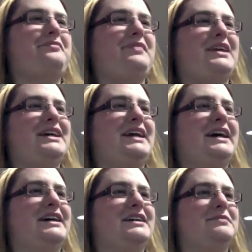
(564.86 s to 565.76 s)

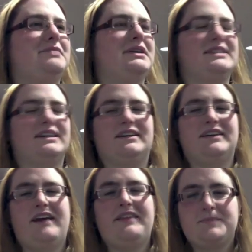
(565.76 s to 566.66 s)
Yeah, but
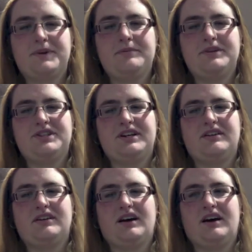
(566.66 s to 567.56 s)
yeah, that's pretty much
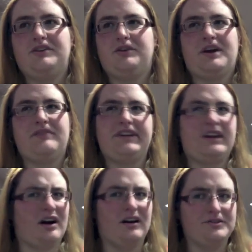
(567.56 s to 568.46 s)
it. I don't have any
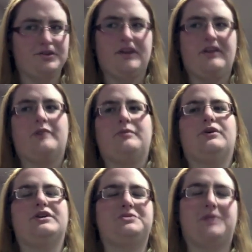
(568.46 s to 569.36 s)
cons or anything I'm
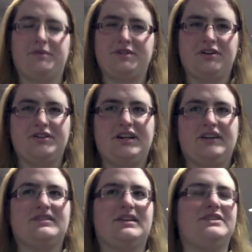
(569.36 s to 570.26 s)
going to. I went to
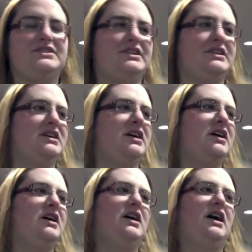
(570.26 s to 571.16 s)
RTX last year.
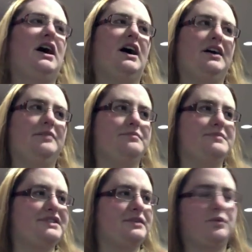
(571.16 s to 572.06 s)
I'm
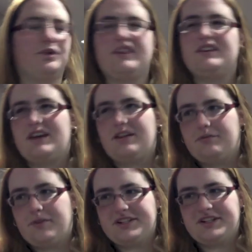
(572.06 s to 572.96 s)
still mourning the death of
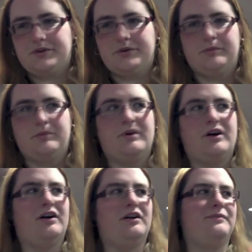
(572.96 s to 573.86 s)
Monty even
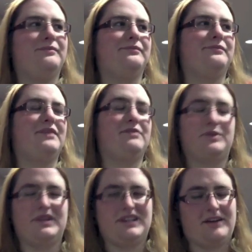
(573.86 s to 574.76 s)
though
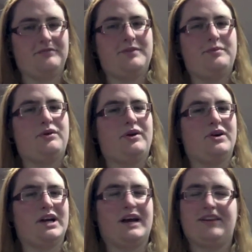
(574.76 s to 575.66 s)
he died in
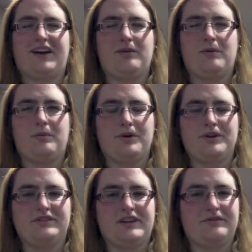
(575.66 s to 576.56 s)
February. I think I will mourn
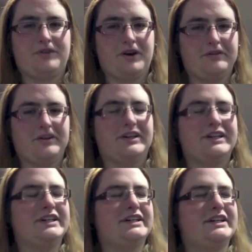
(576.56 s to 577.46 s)
his death forever.
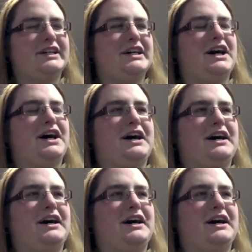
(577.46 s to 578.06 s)
I